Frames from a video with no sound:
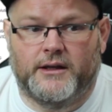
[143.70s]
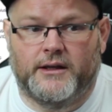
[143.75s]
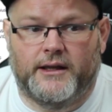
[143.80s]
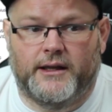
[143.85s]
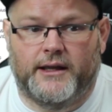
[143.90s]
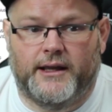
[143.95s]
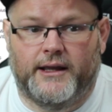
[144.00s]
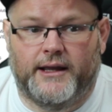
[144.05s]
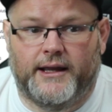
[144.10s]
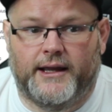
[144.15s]

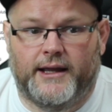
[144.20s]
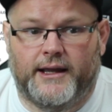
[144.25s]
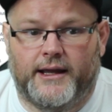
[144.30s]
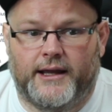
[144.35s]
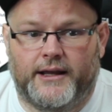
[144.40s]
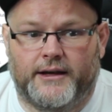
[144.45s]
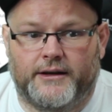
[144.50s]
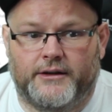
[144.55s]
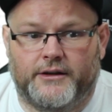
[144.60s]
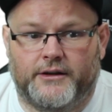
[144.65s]

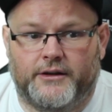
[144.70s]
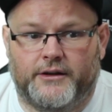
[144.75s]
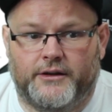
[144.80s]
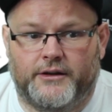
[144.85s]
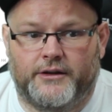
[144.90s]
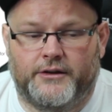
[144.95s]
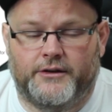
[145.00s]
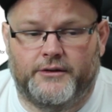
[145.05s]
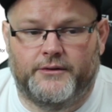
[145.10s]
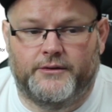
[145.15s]
And
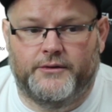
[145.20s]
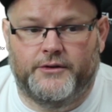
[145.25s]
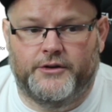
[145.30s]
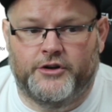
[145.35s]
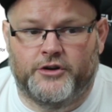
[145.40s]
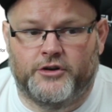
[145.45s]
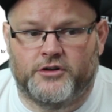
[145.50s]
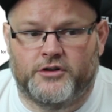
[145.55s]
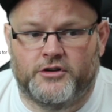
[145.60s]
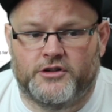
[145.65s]

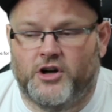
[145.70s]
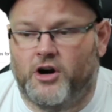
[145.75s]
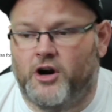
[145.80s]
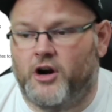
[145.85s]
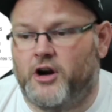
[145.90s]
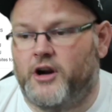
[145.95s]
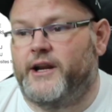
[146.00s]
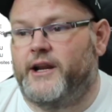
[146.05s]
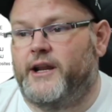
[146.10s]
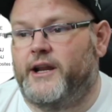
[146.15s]
you're
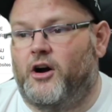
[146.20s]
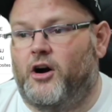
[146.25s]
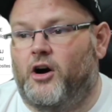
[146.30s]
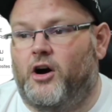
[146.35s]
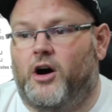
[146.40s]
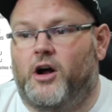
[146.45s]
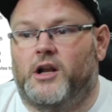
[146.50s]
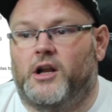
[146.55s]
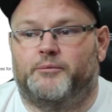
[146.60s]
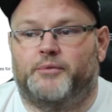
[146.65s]
targeting
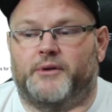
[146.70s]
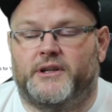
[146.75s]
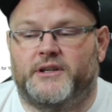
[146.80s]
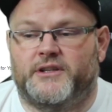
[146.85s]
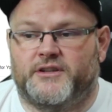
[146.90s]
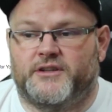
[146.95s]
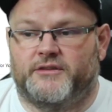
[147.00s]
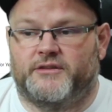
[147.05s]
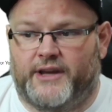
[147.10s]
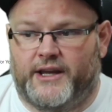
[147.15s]
all of
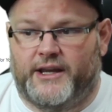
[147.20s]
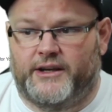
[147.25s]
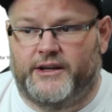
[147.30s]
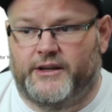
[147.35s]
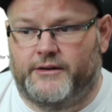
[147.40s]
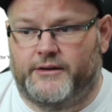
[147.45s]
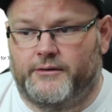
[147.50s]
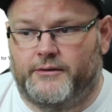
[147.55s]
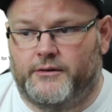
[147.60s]
Pennsylvania,